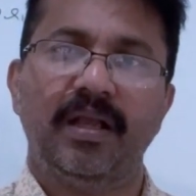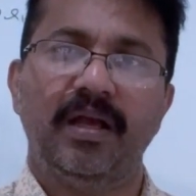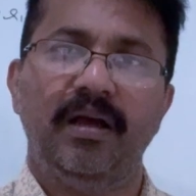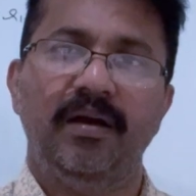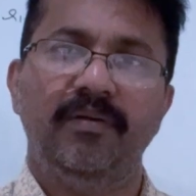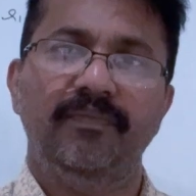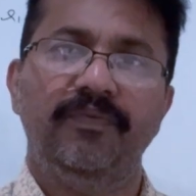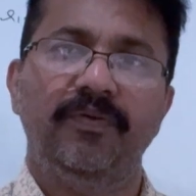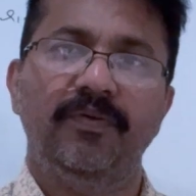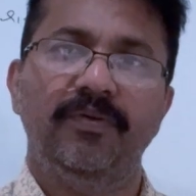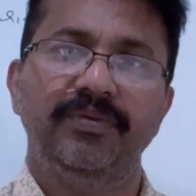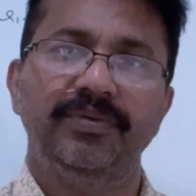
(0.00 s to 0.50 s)

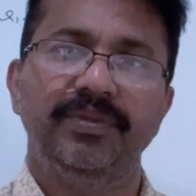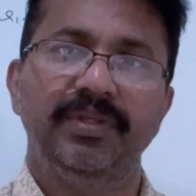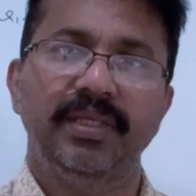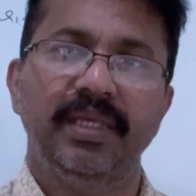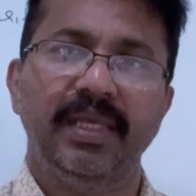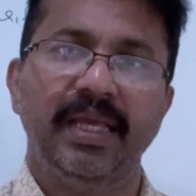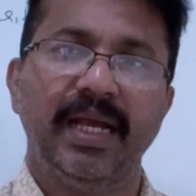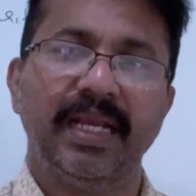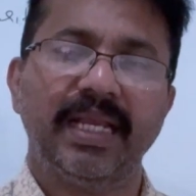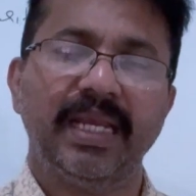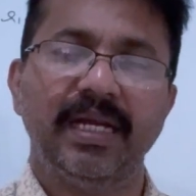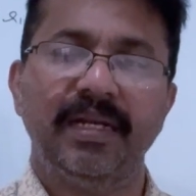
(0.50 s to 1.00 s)
for the
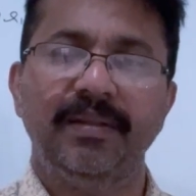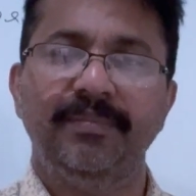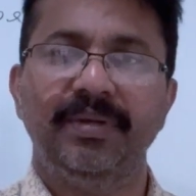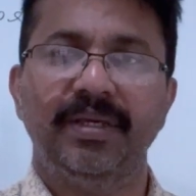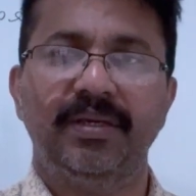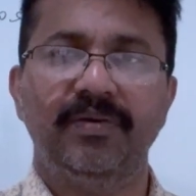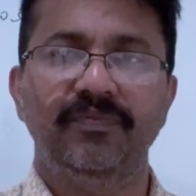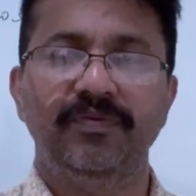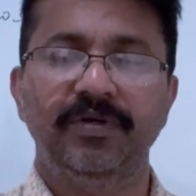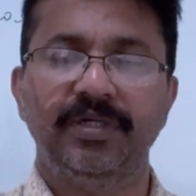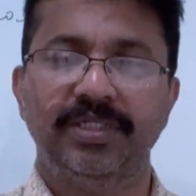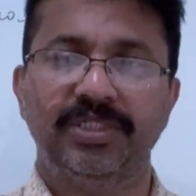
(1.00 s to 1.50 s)
academic
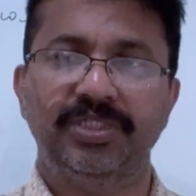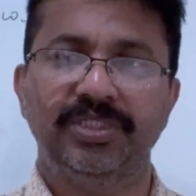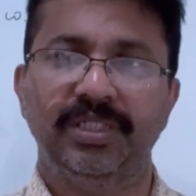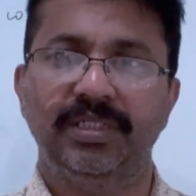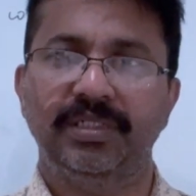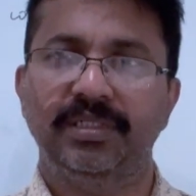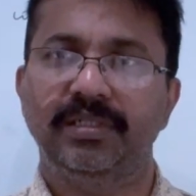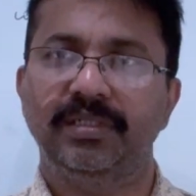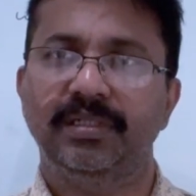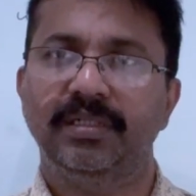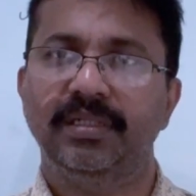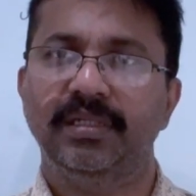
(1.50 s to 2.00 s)
version.
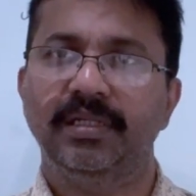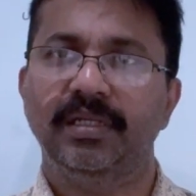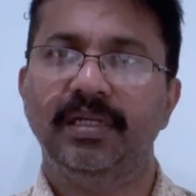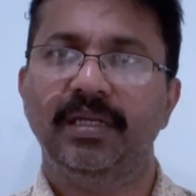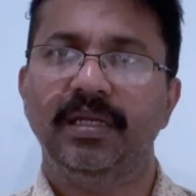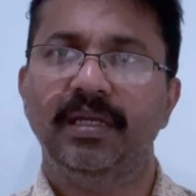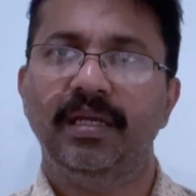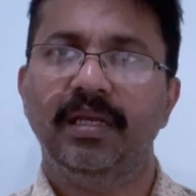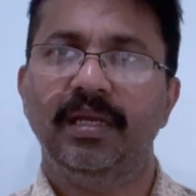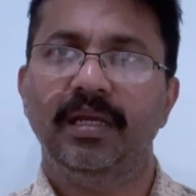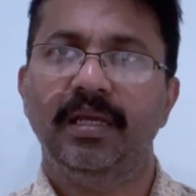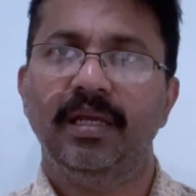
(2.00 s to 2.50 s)

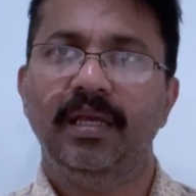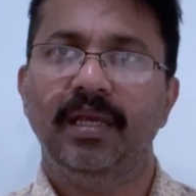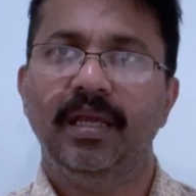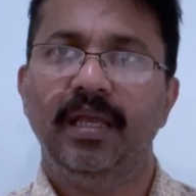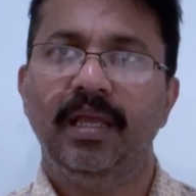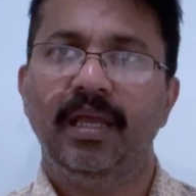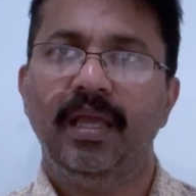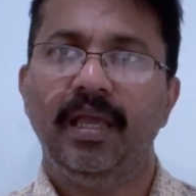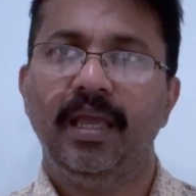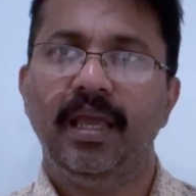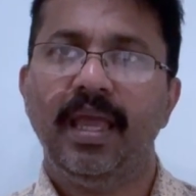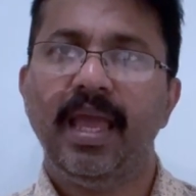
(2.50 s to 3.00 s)

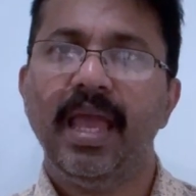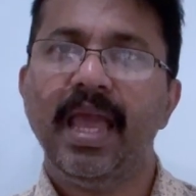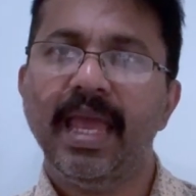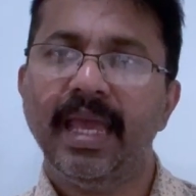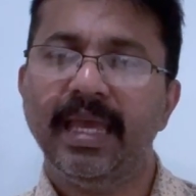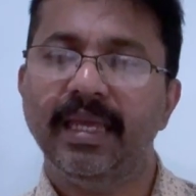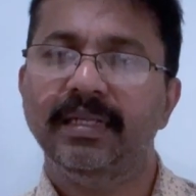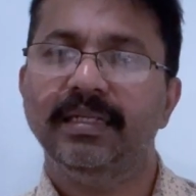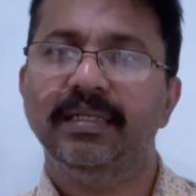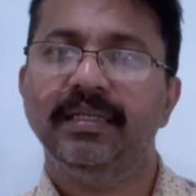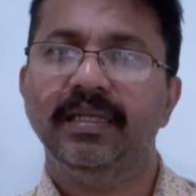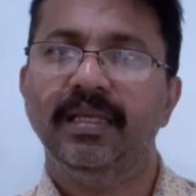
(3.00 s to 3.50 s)

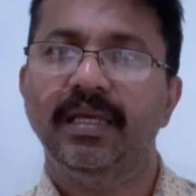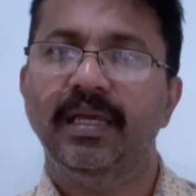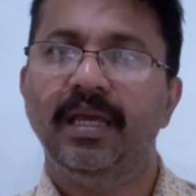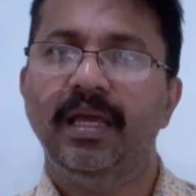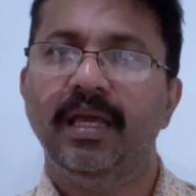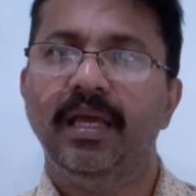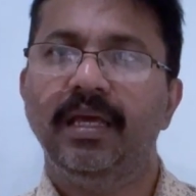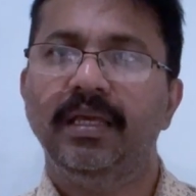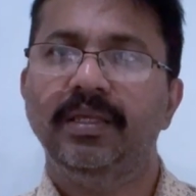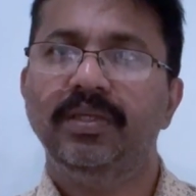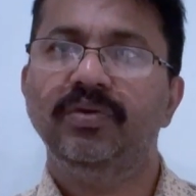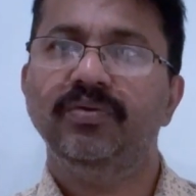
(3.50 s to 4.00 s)
And
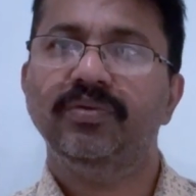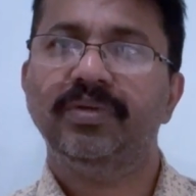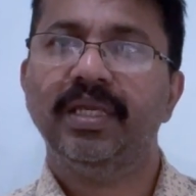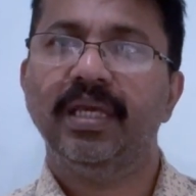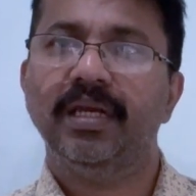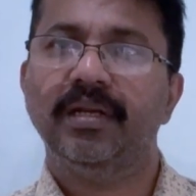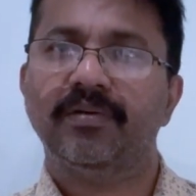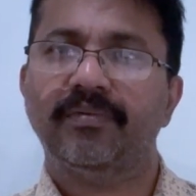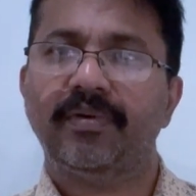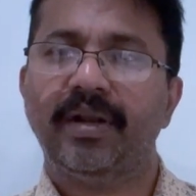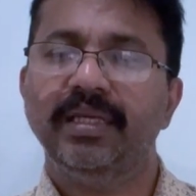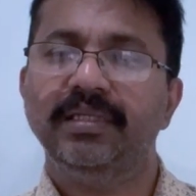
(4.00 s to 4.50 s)
you
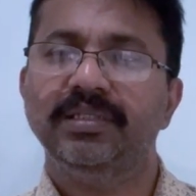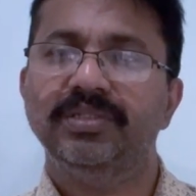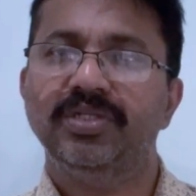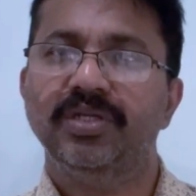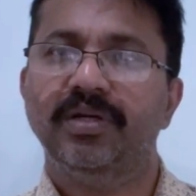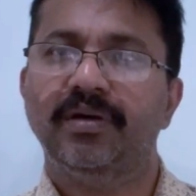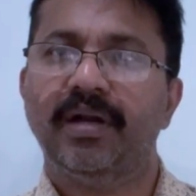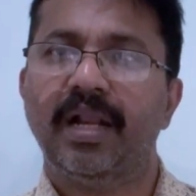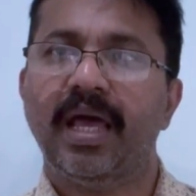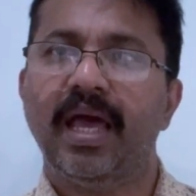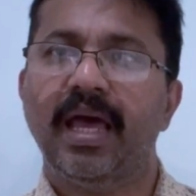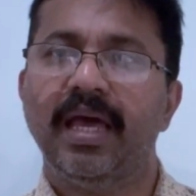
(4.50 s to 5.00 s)
can write
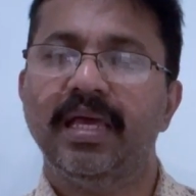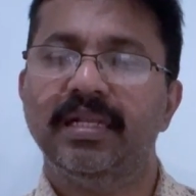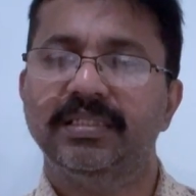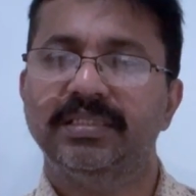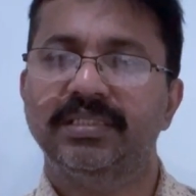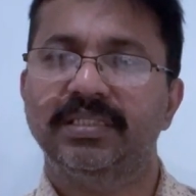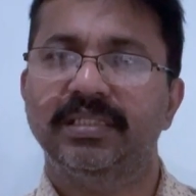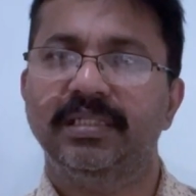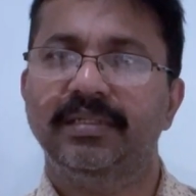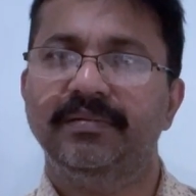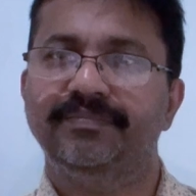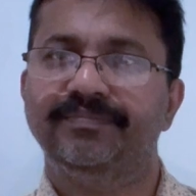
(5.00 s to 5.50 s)
your
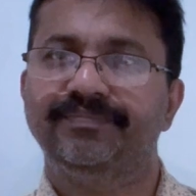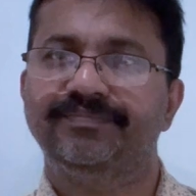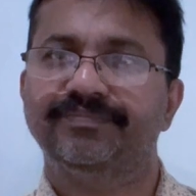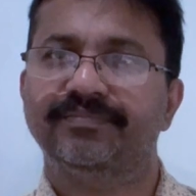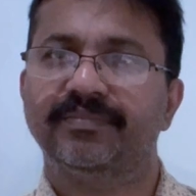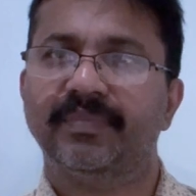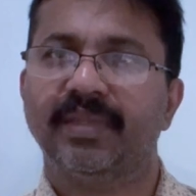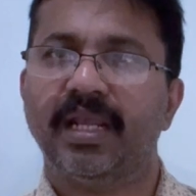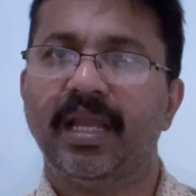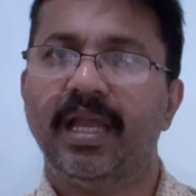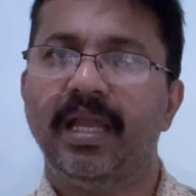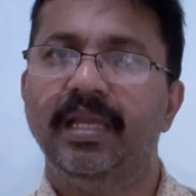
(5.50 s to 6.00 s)
answer
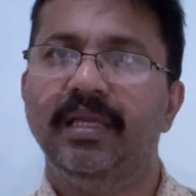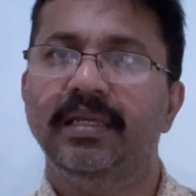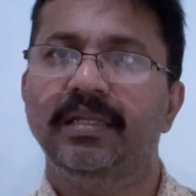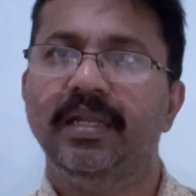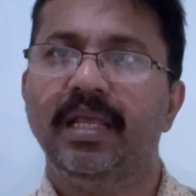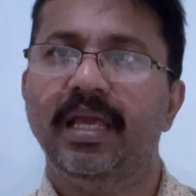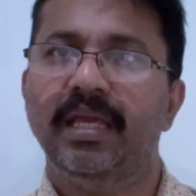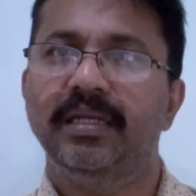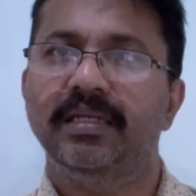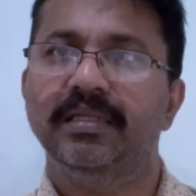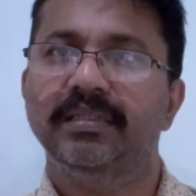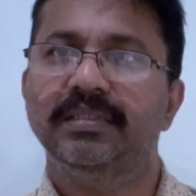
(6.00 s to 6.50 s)
in
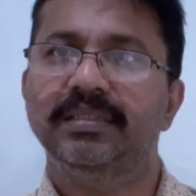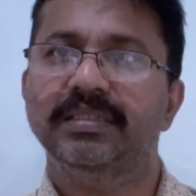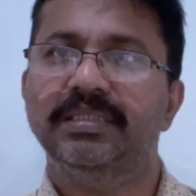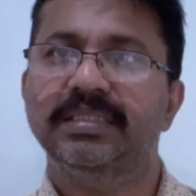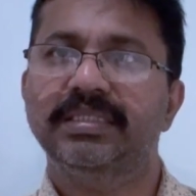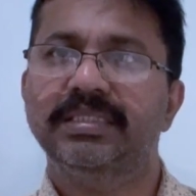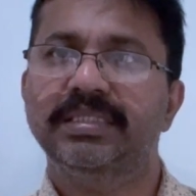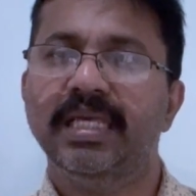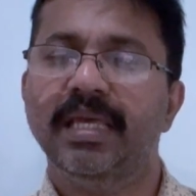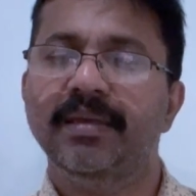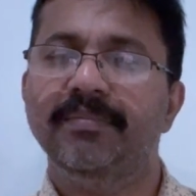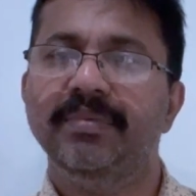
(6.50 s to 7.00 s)
a
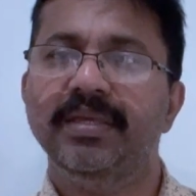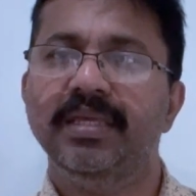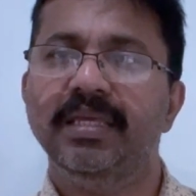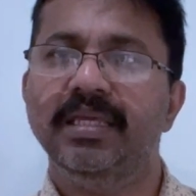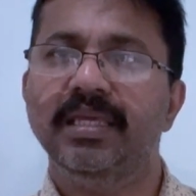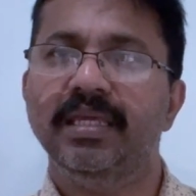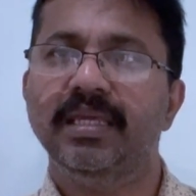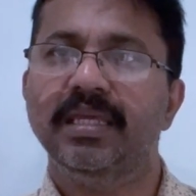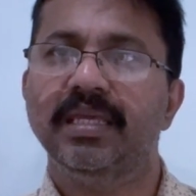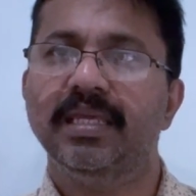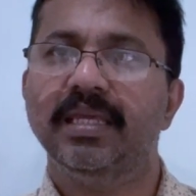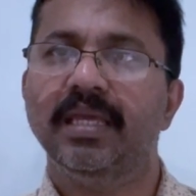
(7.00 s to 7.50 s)

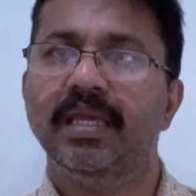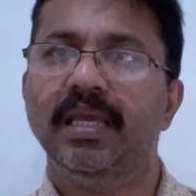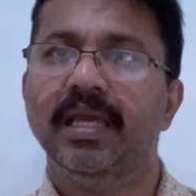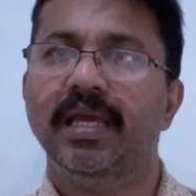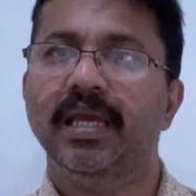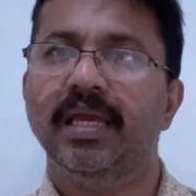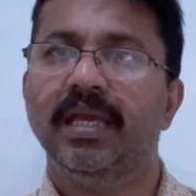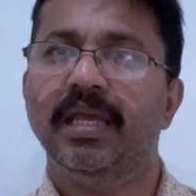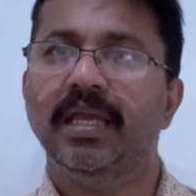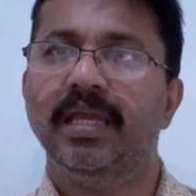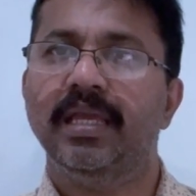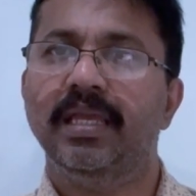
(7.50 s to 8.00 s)

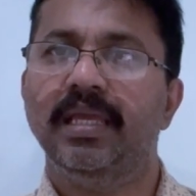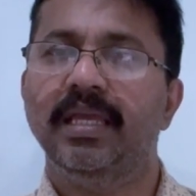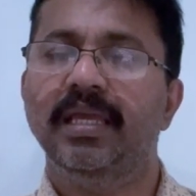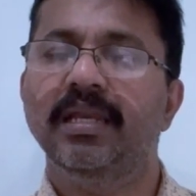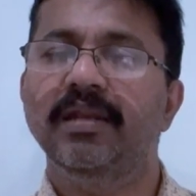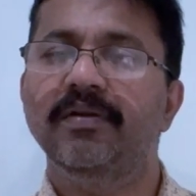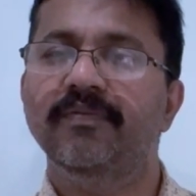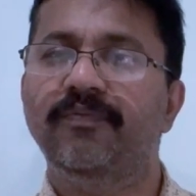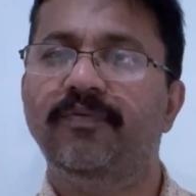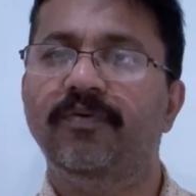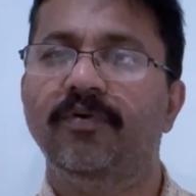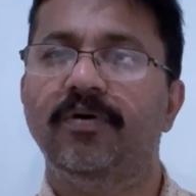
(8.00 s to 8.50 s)

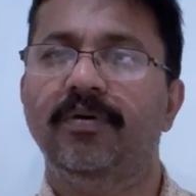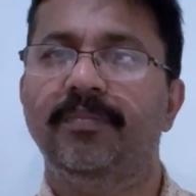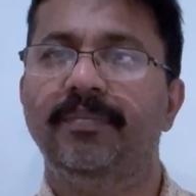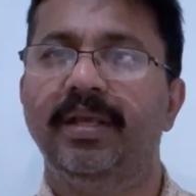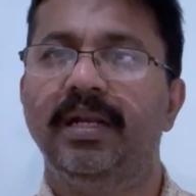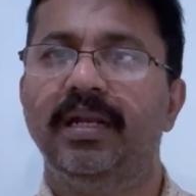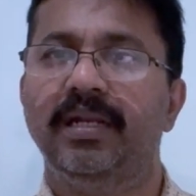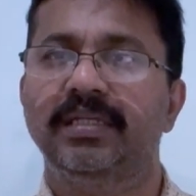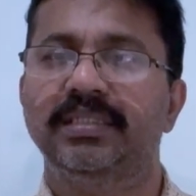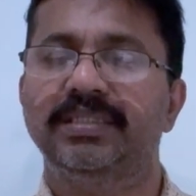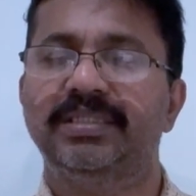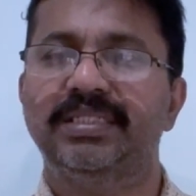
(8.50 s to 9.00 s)

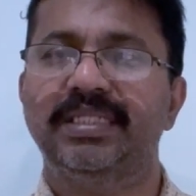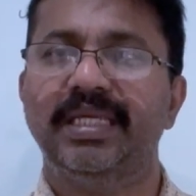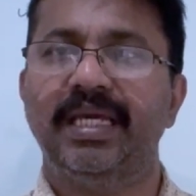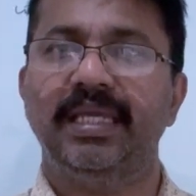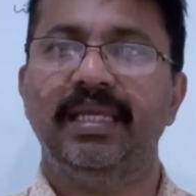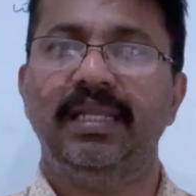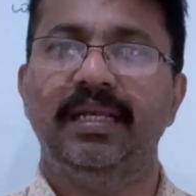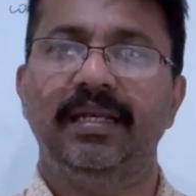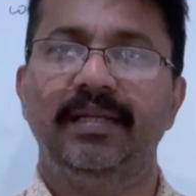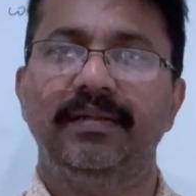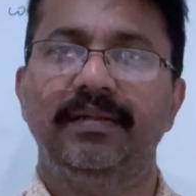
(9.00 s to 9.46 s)
semi-informal style.